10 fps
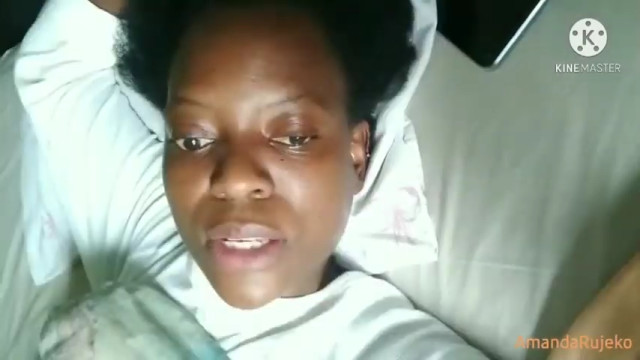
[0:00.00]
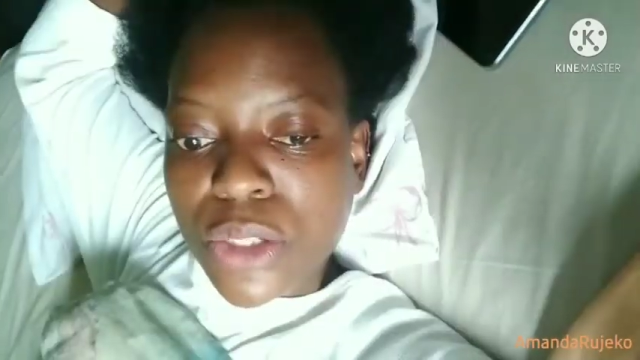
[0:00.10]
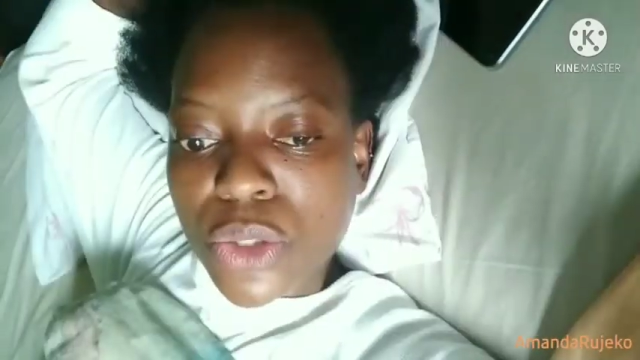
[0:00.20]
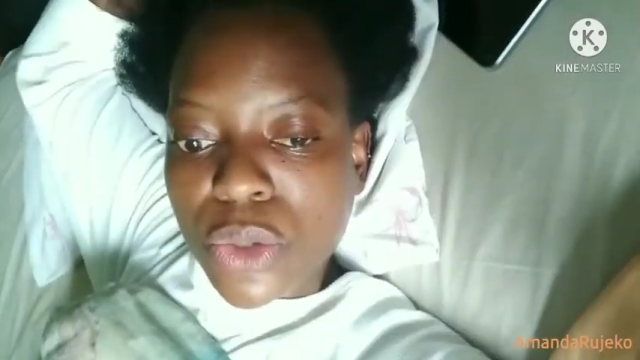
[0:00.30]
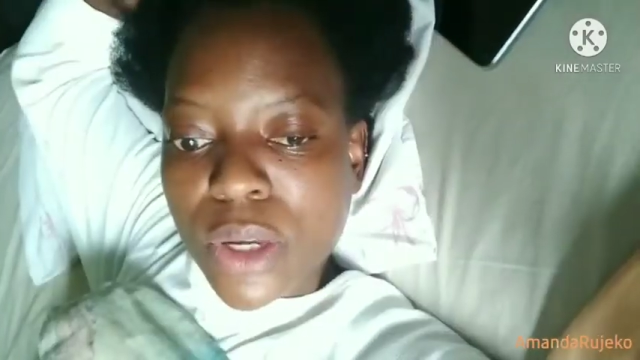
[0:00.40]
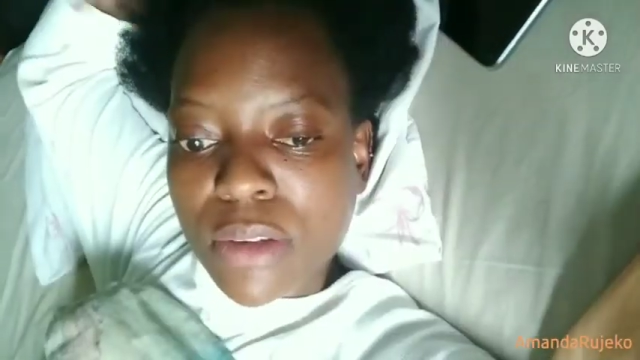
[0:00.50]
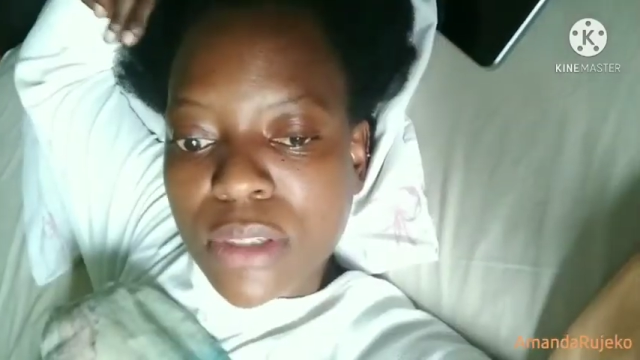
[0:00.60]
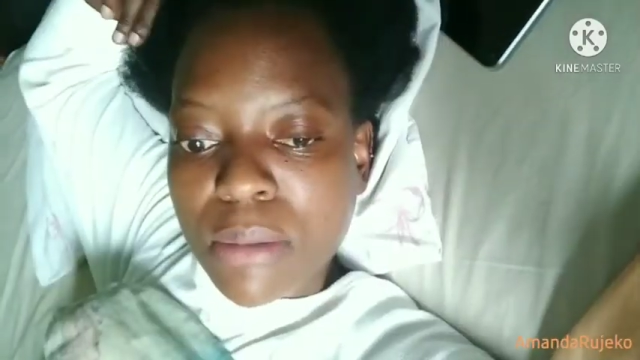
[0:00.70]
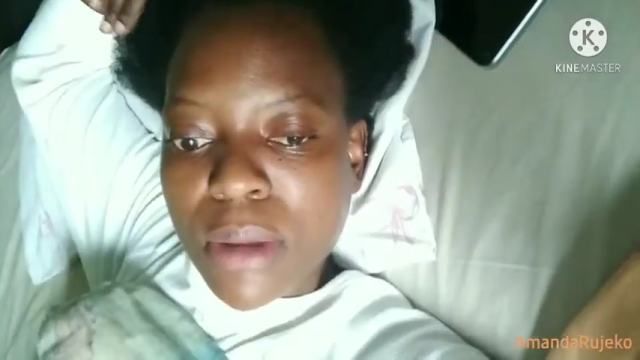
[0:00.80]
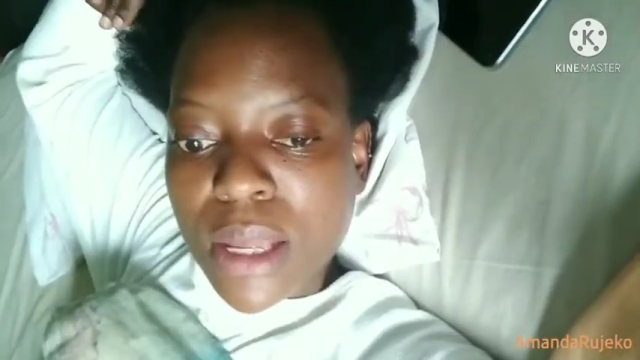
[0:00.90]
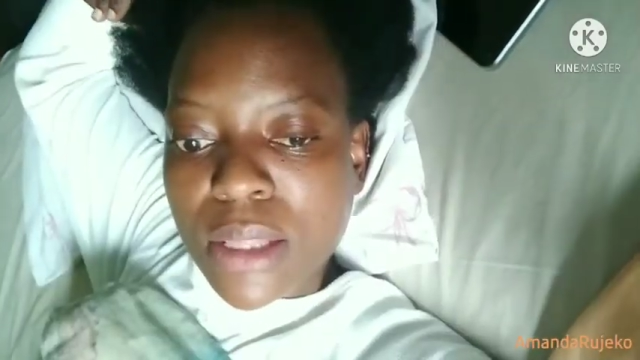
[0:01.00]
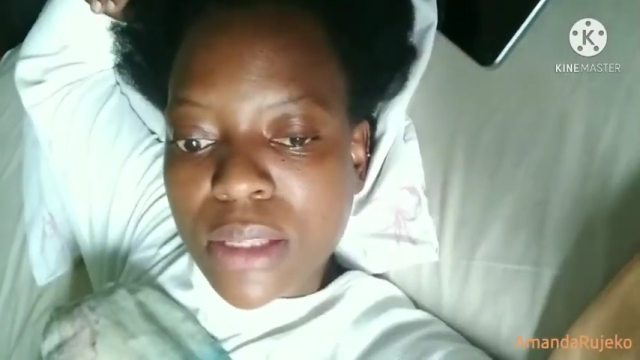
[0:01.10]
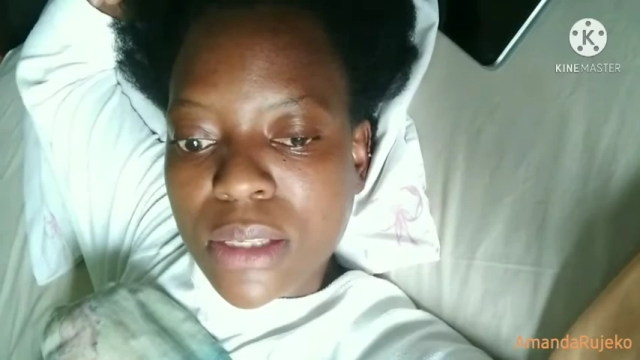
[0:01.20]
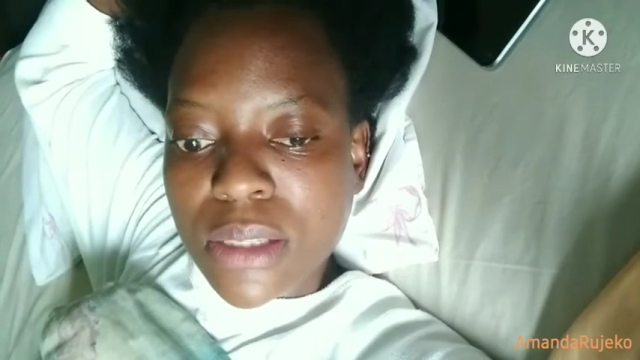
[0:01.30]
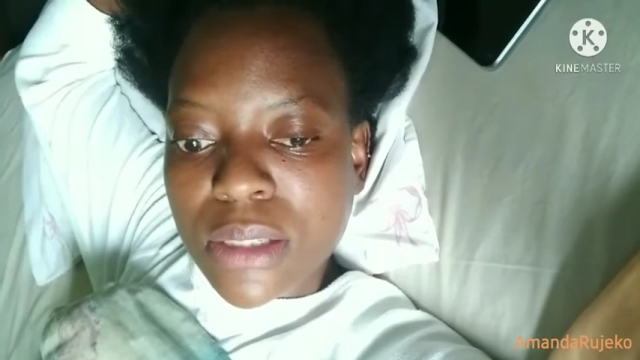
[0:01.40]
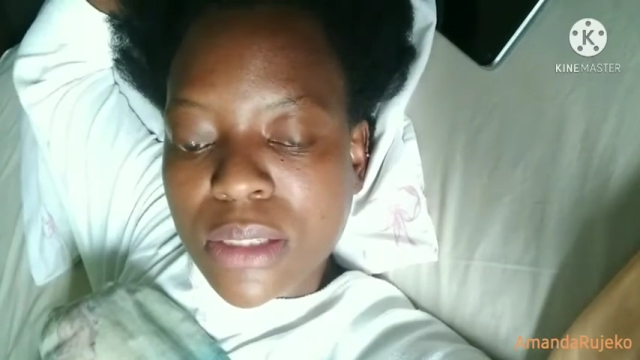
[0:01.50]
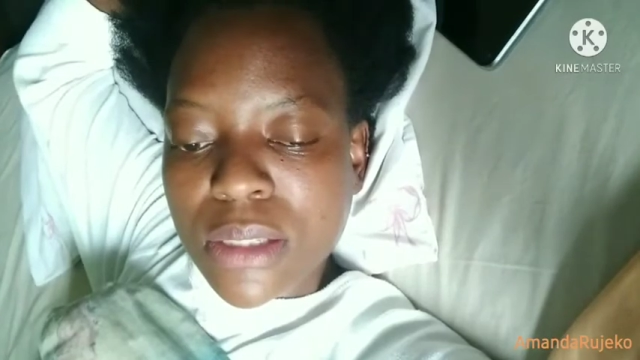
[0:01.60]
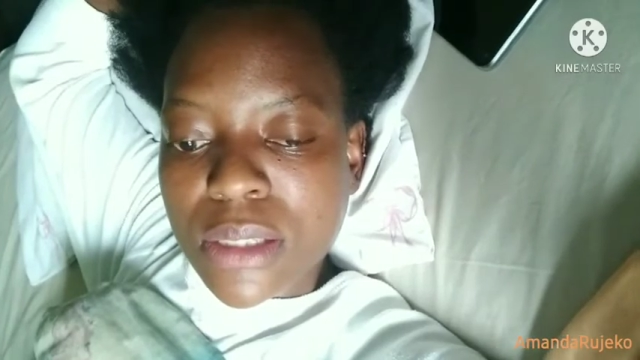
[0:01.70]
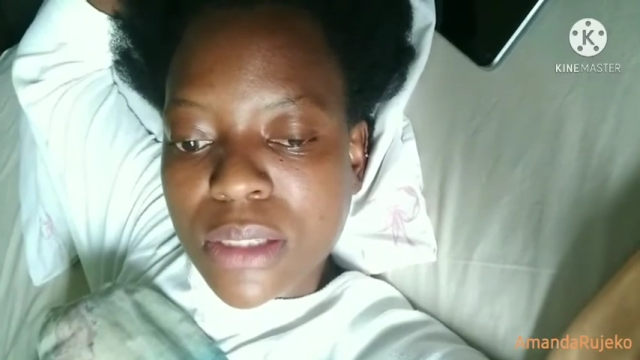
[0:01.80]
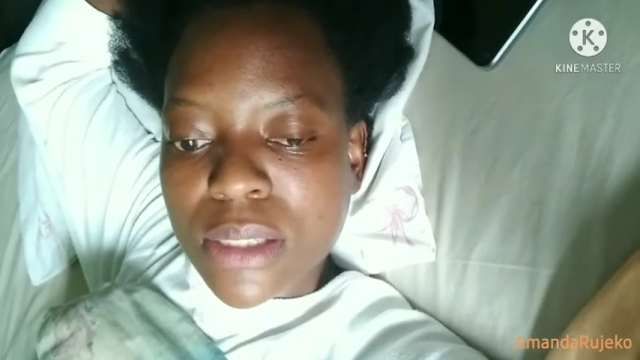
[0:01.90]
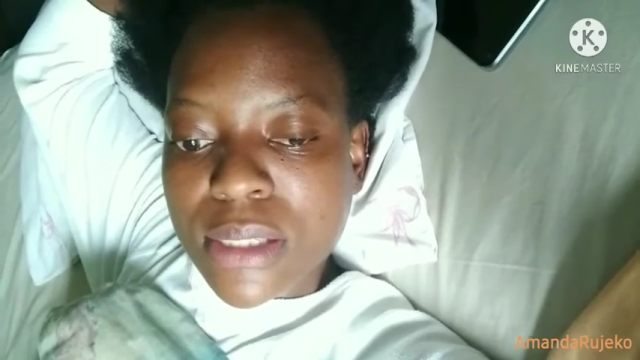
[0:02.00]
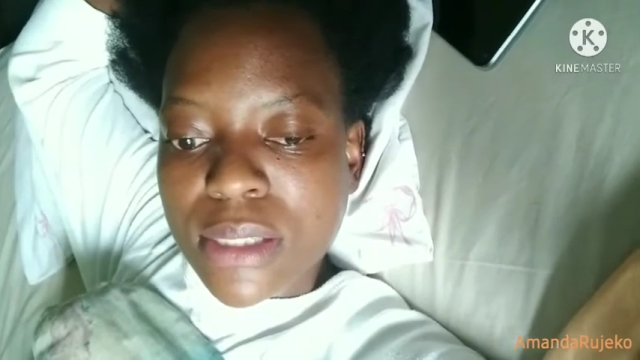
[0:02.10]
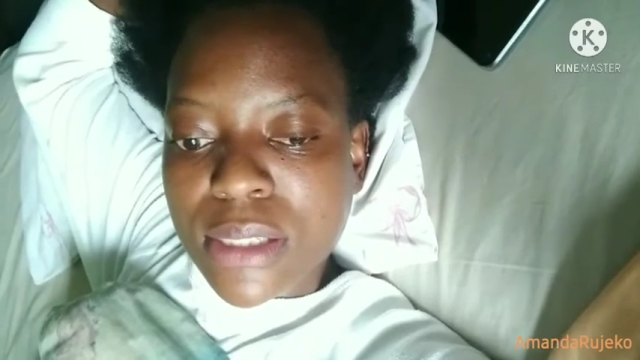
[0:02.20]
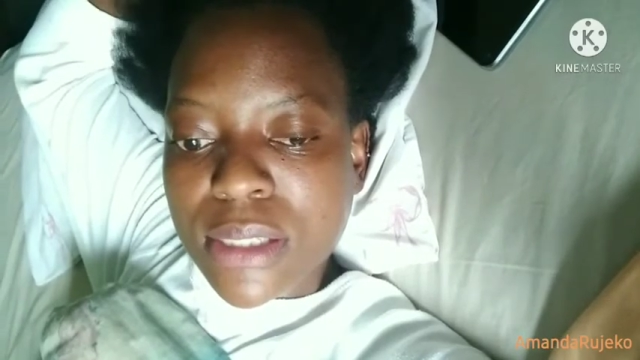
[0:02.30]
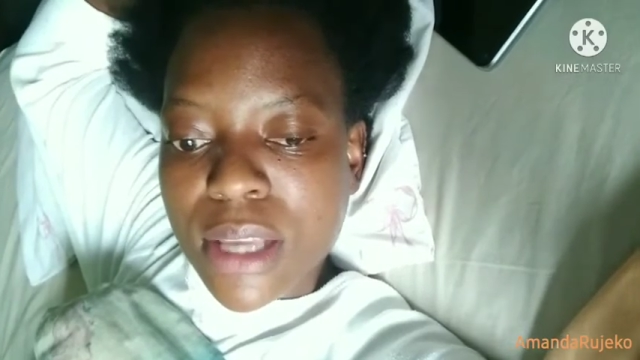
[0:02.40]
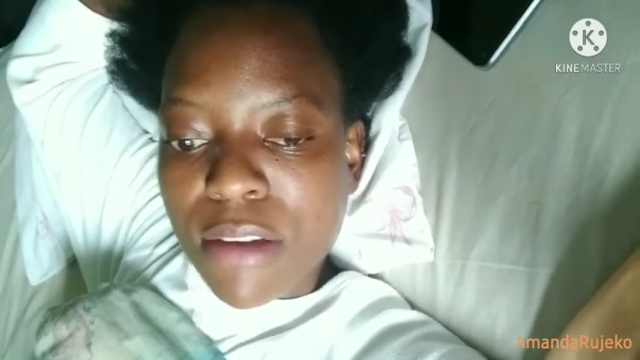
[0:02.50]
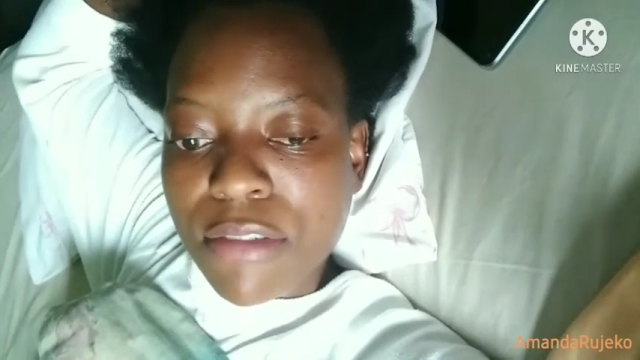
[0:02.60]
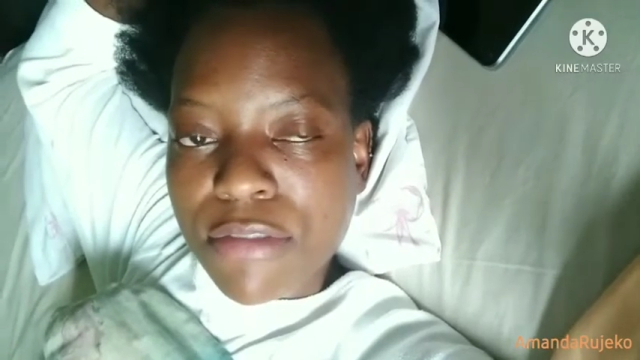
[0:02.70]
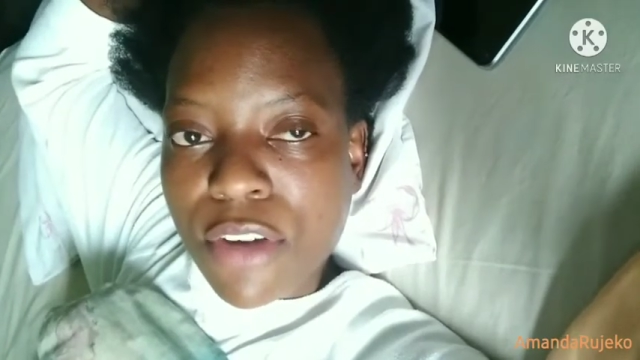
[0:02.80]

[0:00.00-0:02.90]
I do have some other stuff